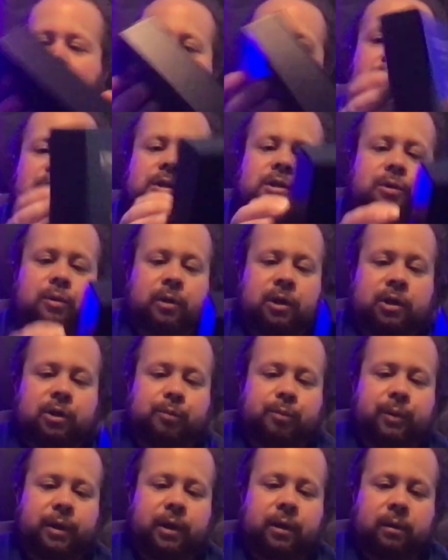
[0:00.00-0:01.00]
It's
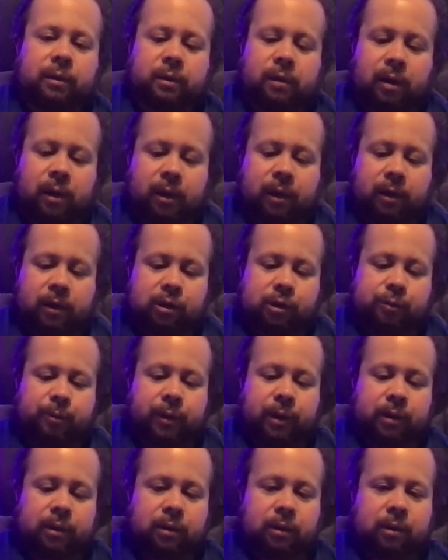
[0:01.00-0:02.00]
bigger than I
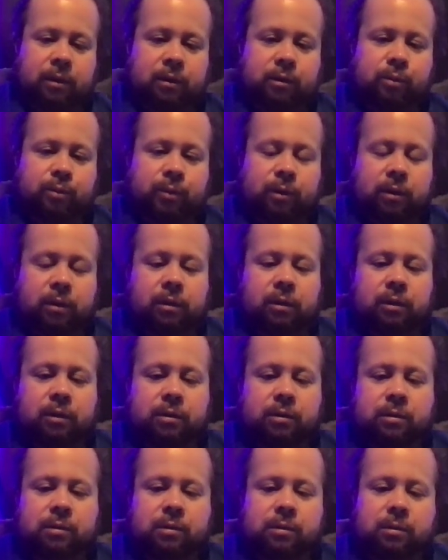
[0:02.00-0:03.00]
expected. It's really
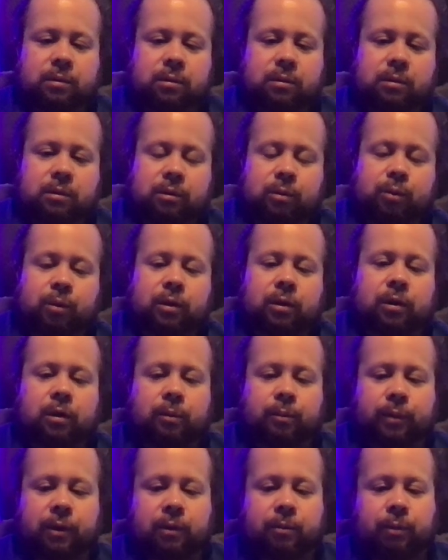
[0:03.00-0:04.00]
a
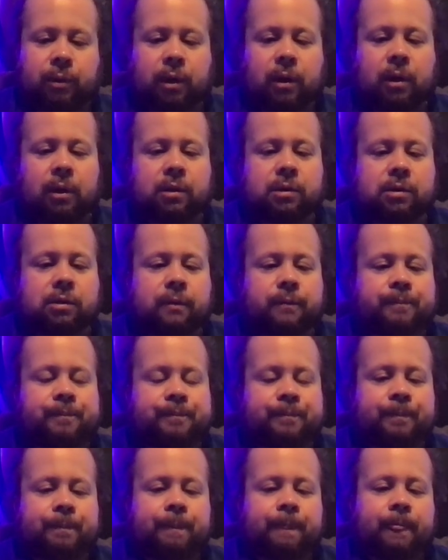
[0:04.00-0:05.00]
big box.
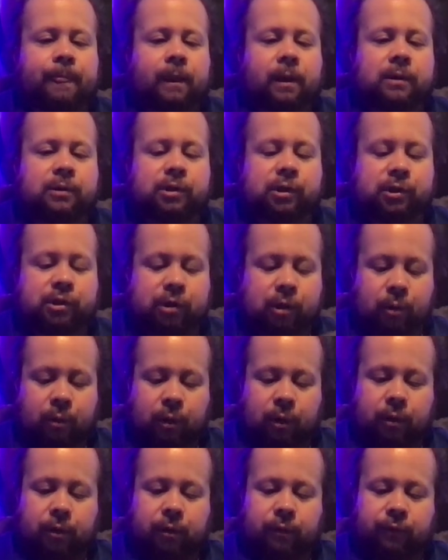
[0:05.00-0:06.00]
And she showed
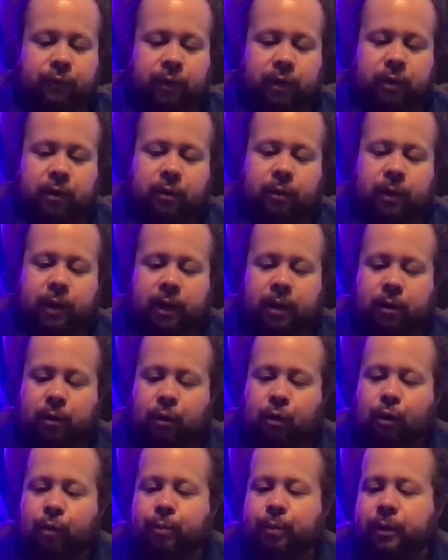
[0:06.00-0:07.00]
on her video how to
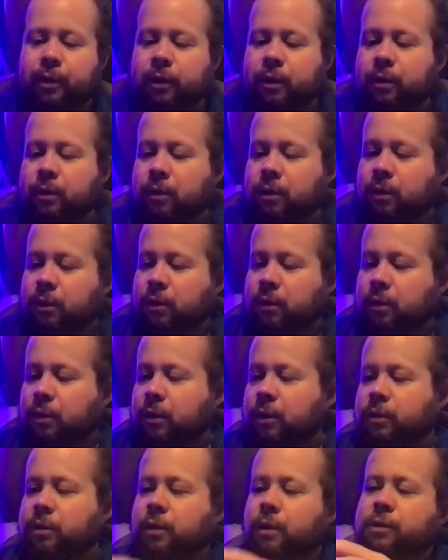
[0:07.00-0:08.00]
open it.
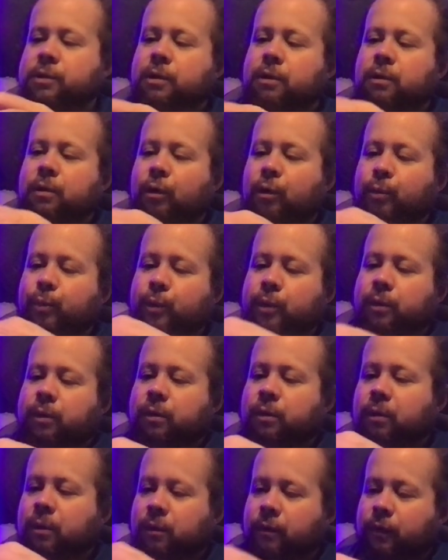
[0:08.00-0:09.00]
It doesn't
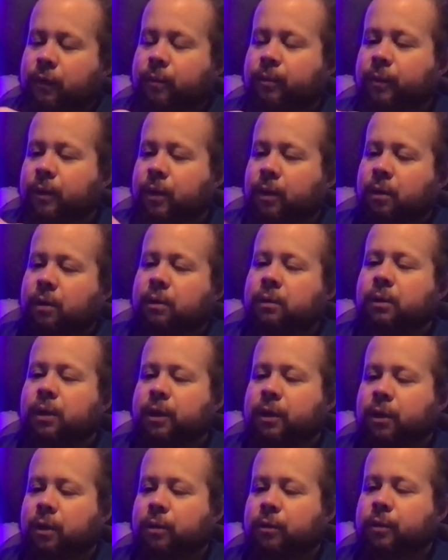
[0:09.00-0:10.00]
open
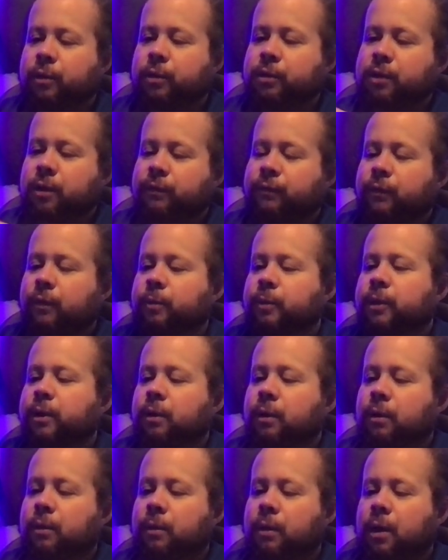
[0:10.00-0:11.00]
like others that from the
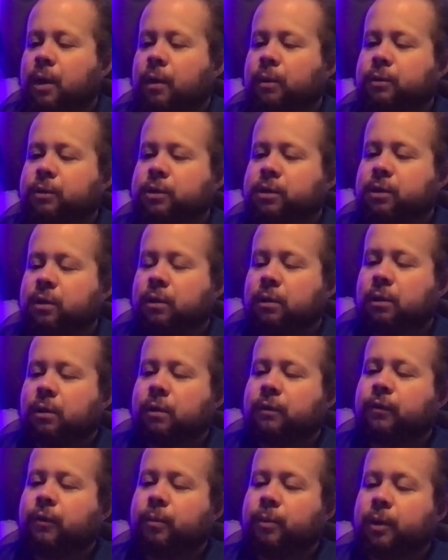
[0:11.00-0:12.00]

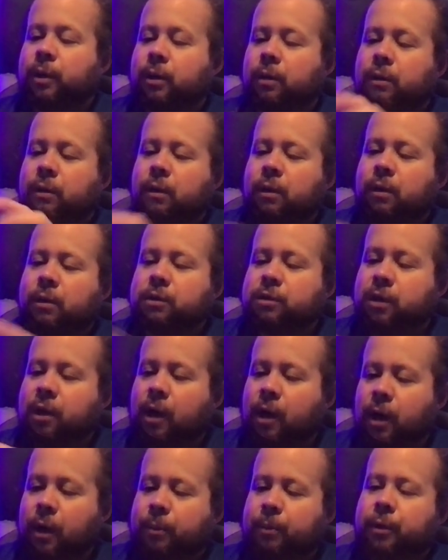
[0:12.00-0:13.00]
from
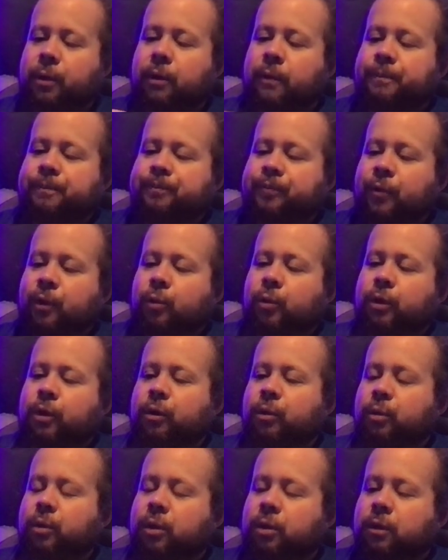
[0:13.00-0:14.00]
top, where
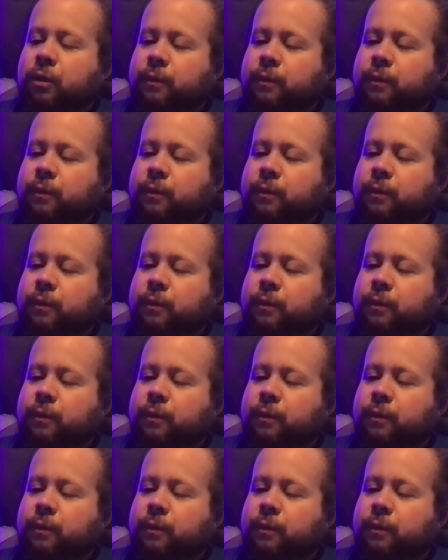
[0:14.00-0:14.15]
you